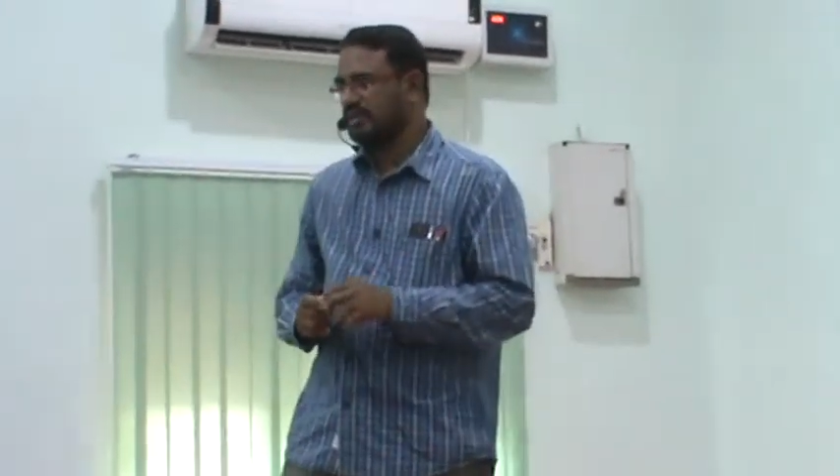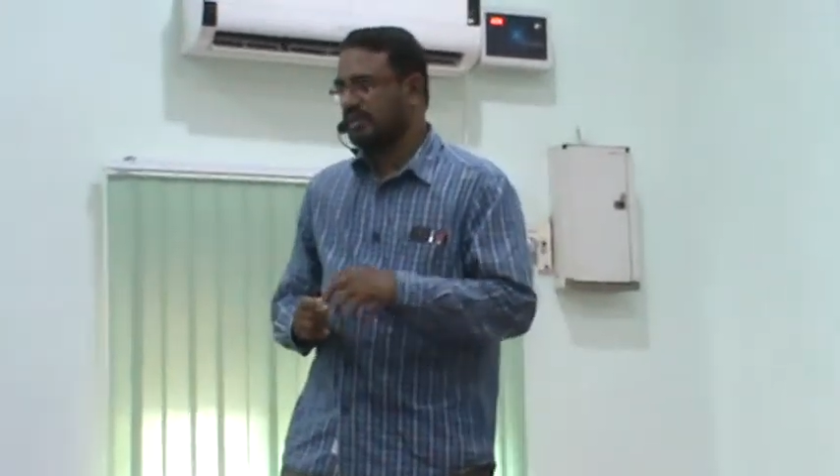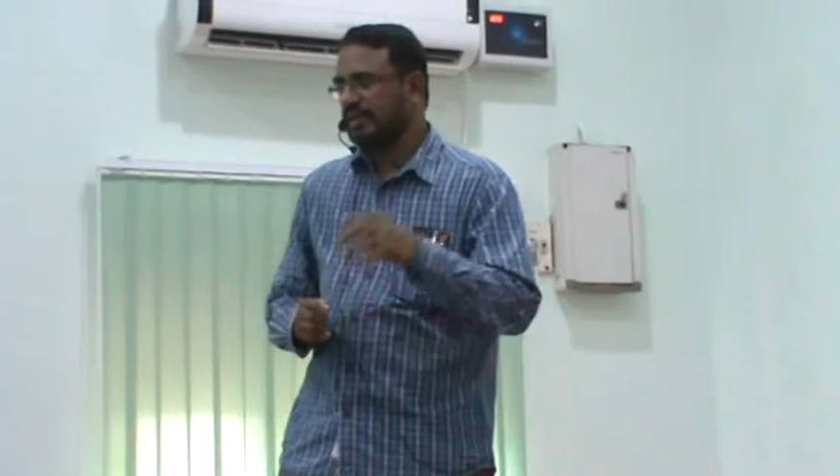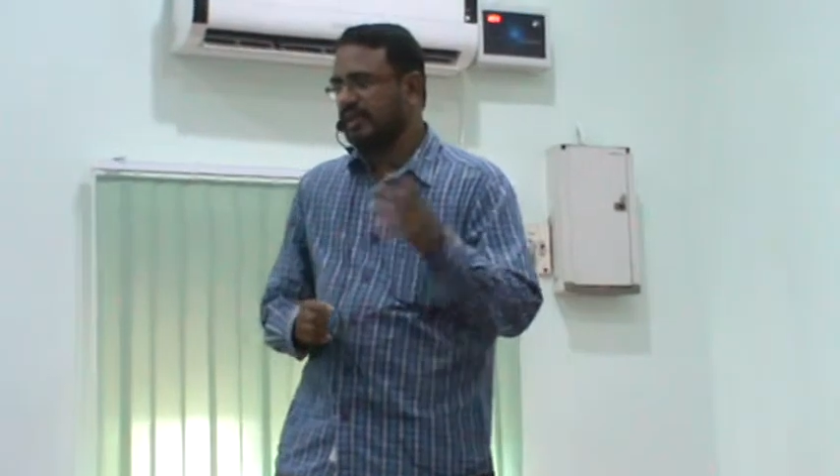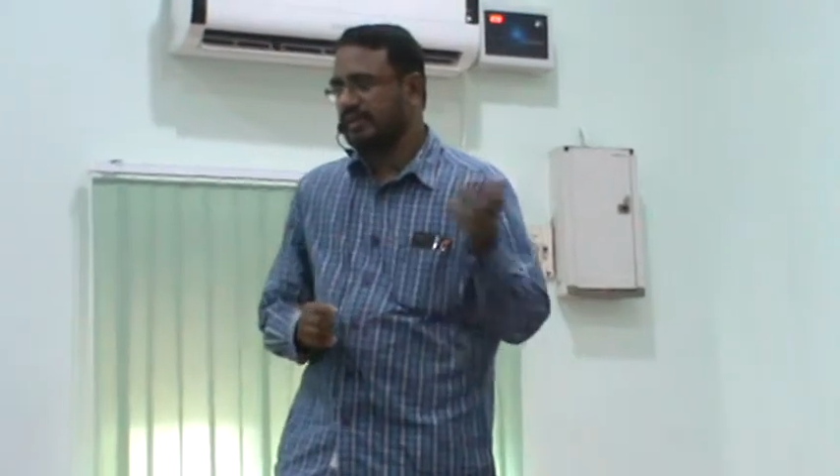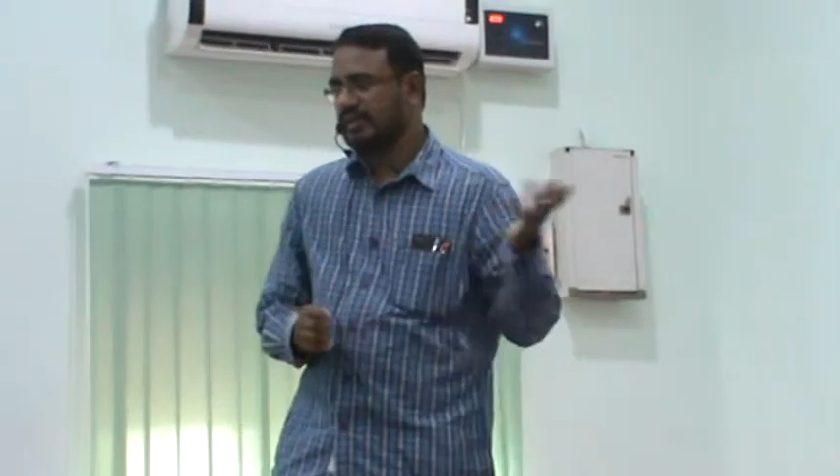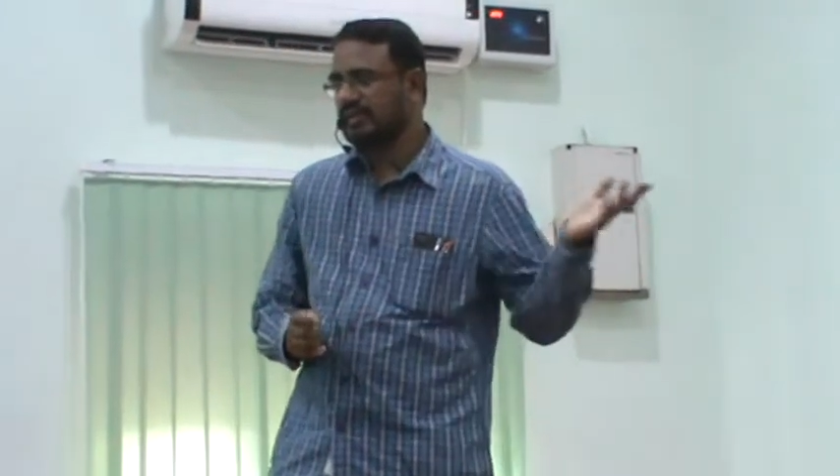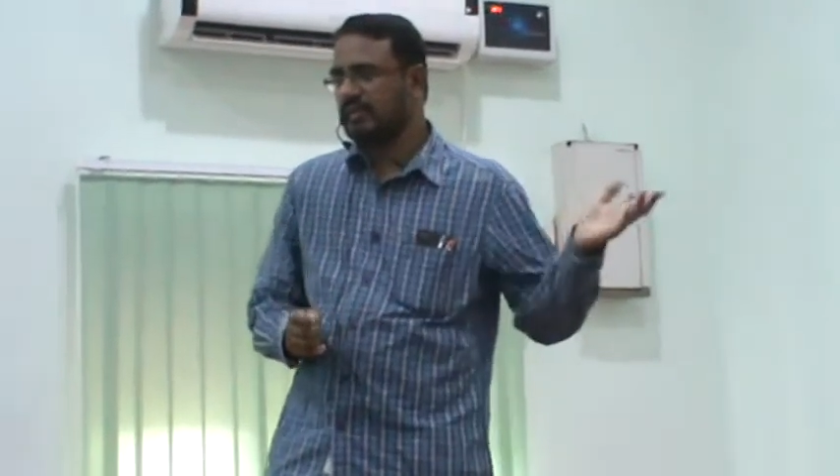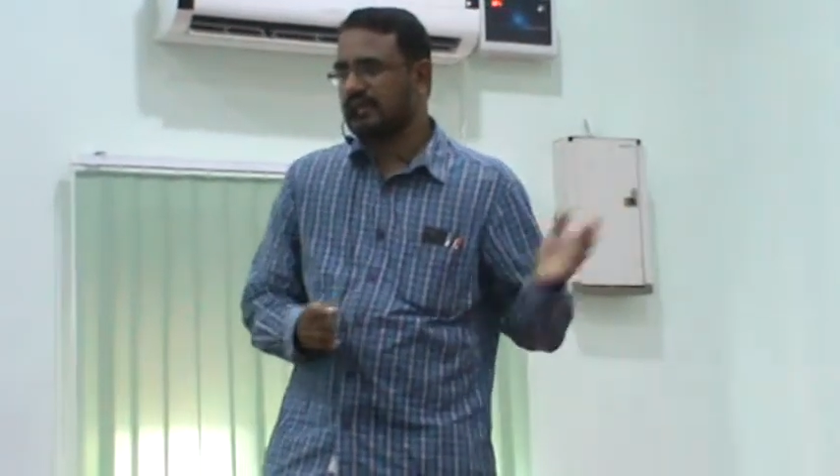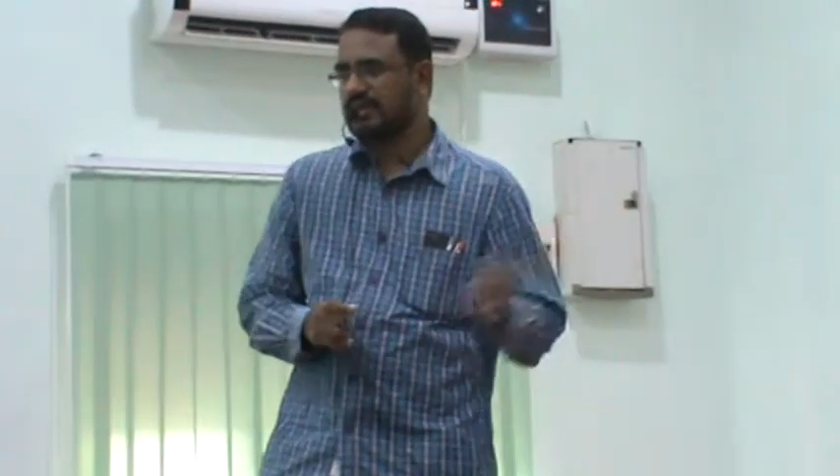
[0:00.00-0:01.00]
index
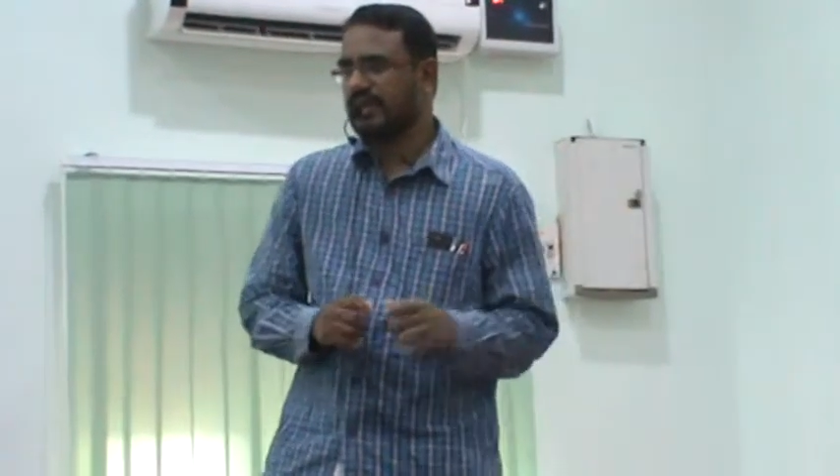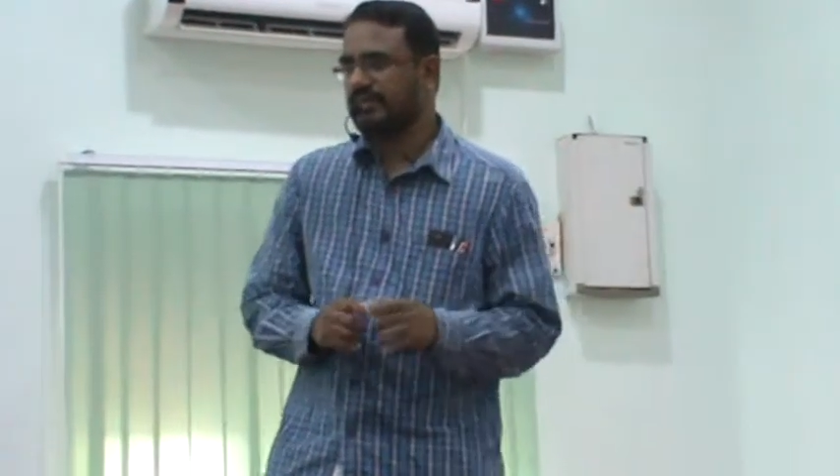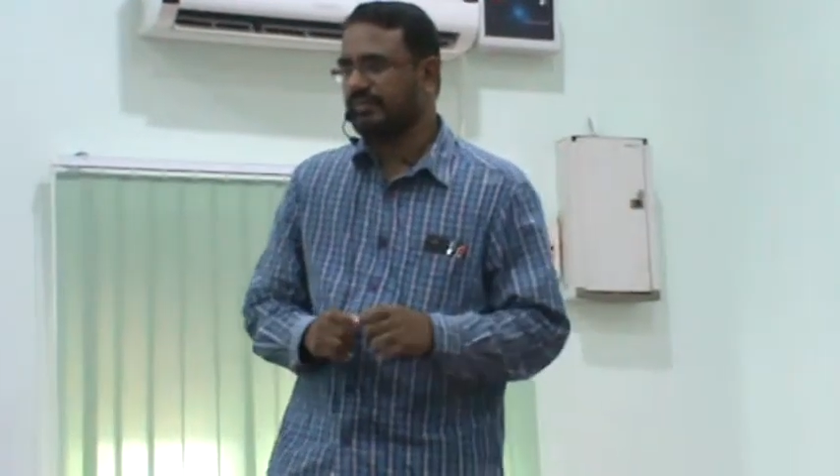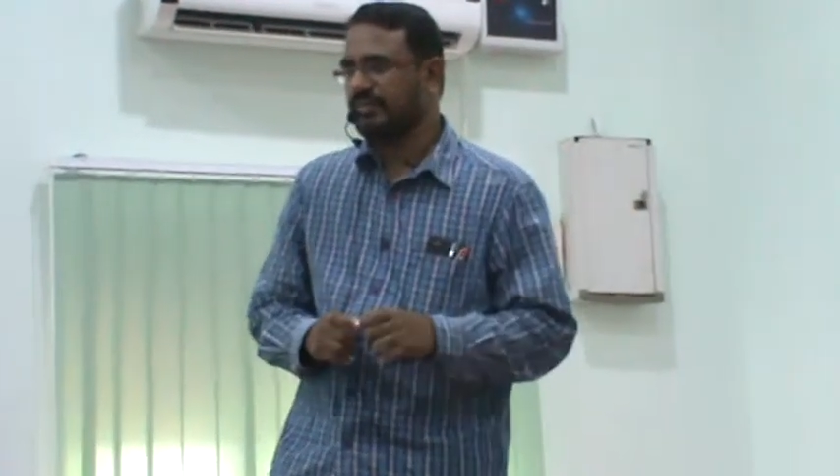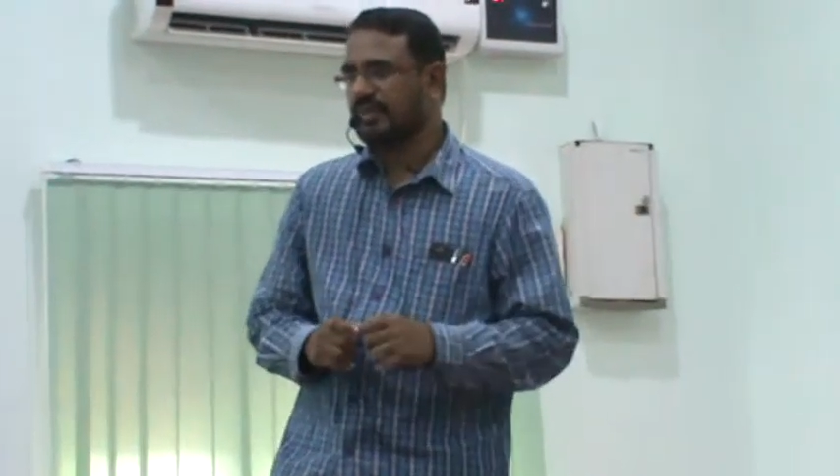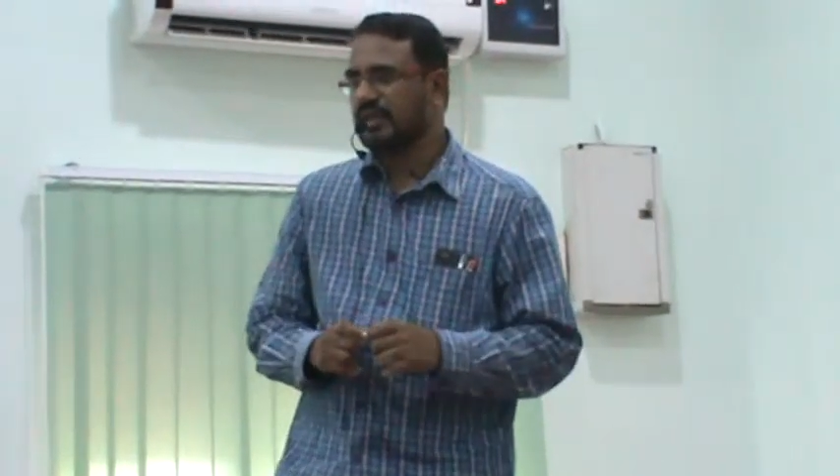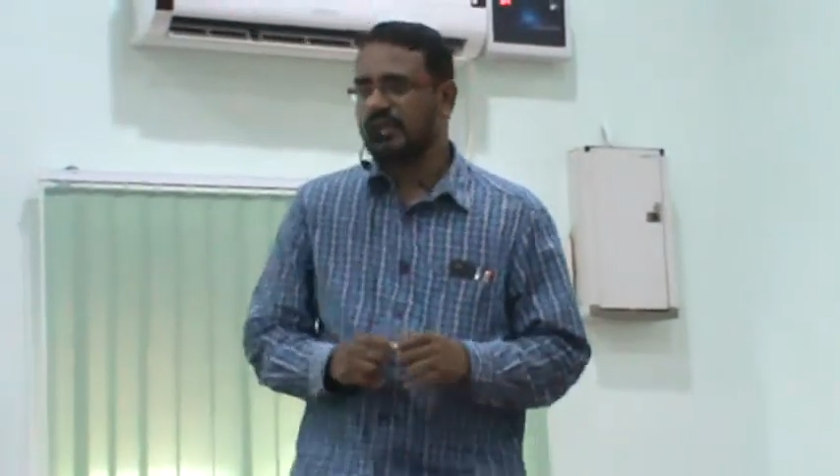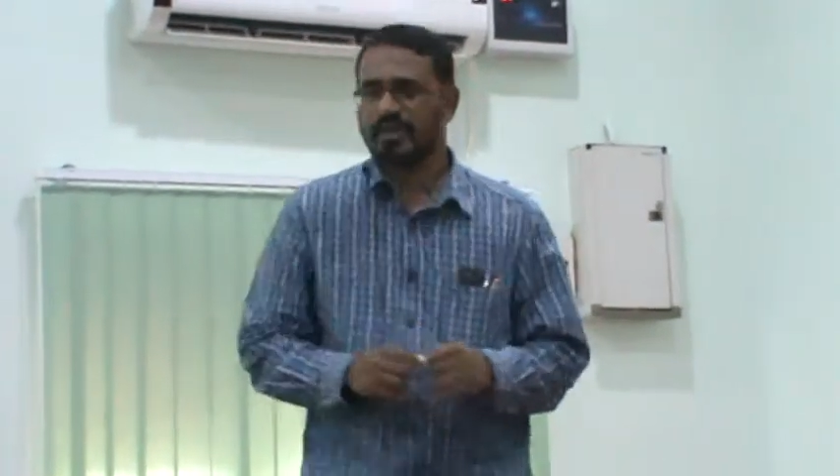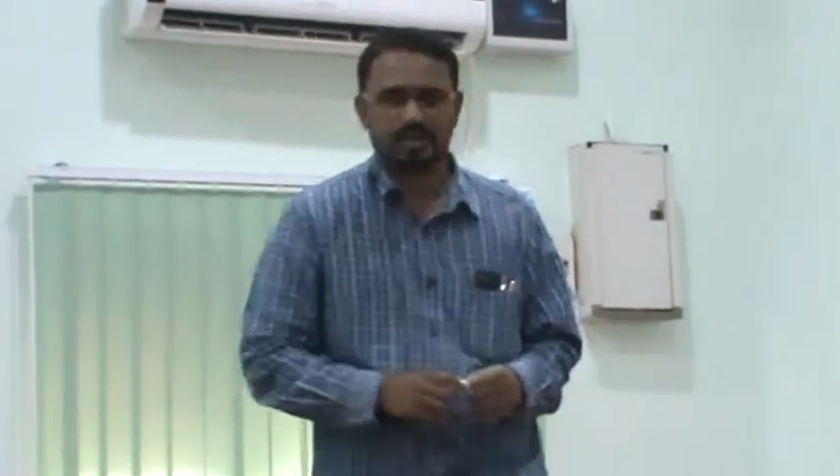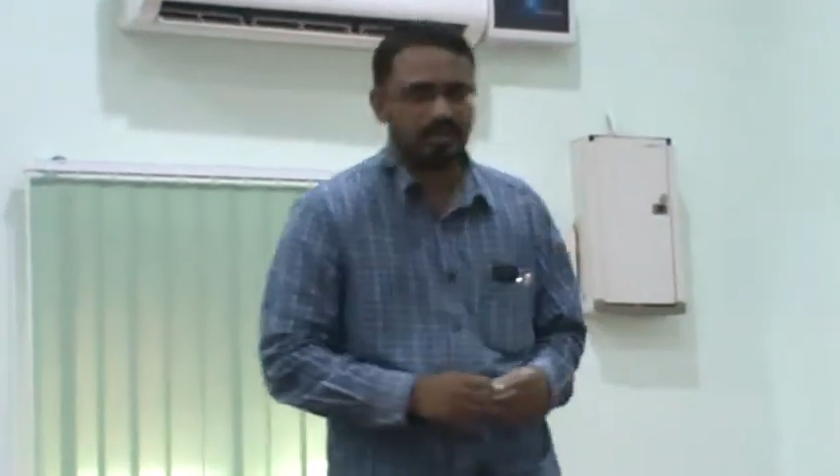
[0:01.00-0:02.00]
are same.
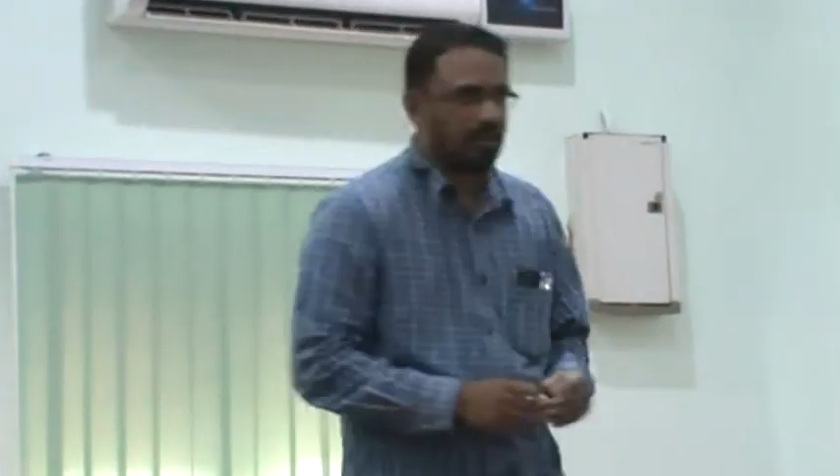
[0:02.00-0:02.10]
Correct?